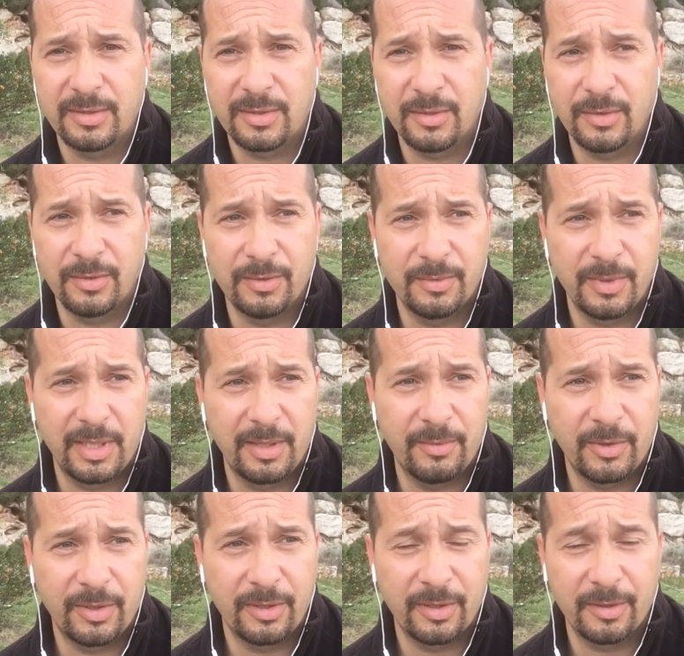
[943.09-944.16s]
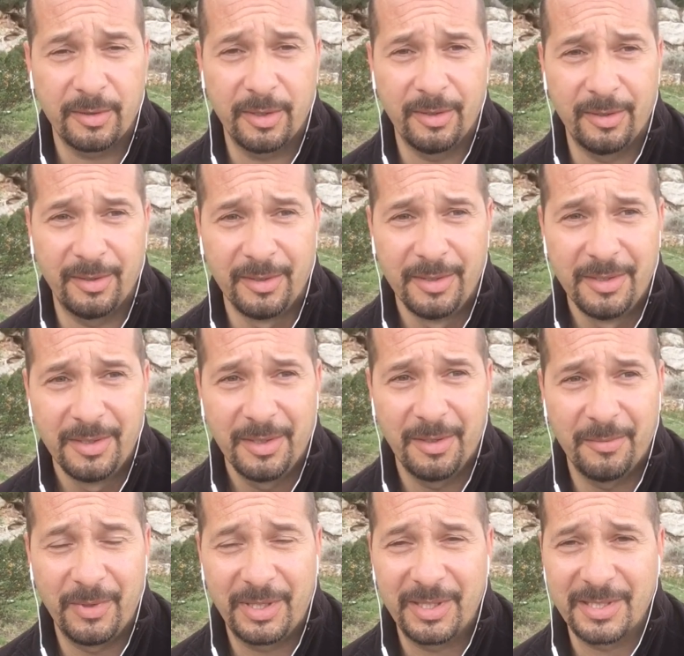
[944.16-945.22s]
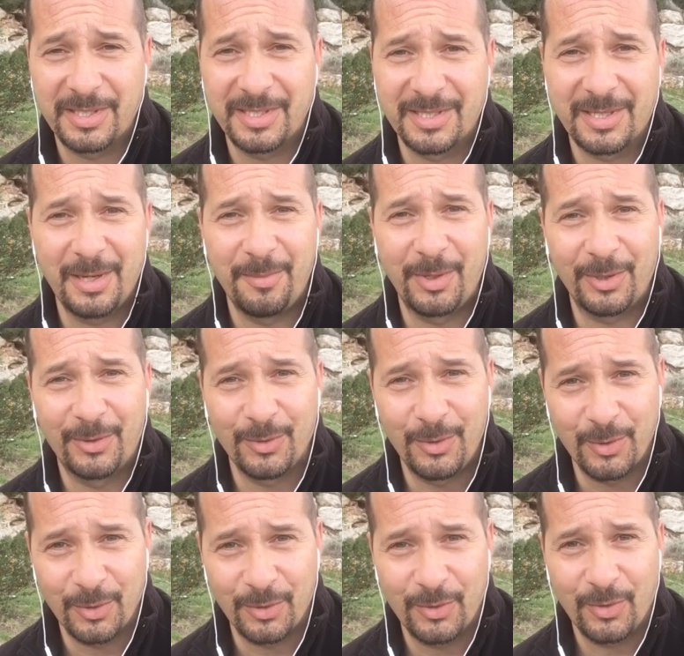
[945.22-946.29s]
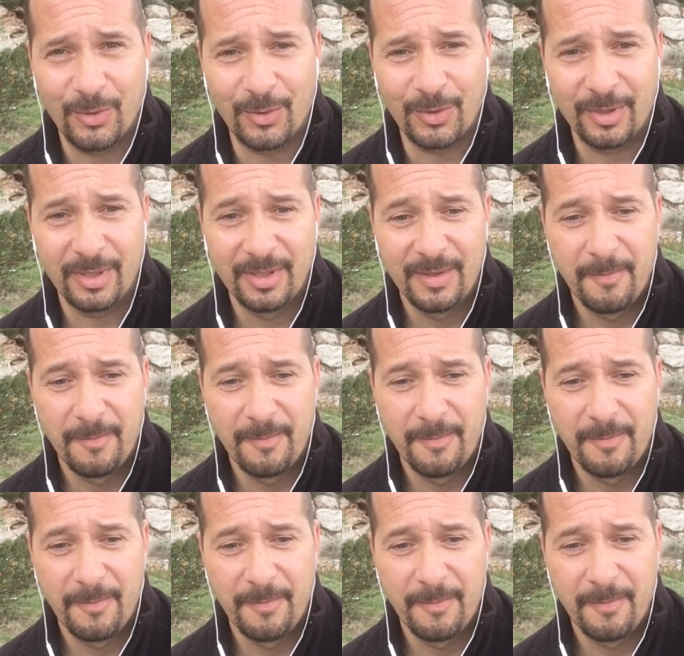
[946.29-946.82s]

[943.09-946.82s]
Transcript: So whenever a witness is coming to your door,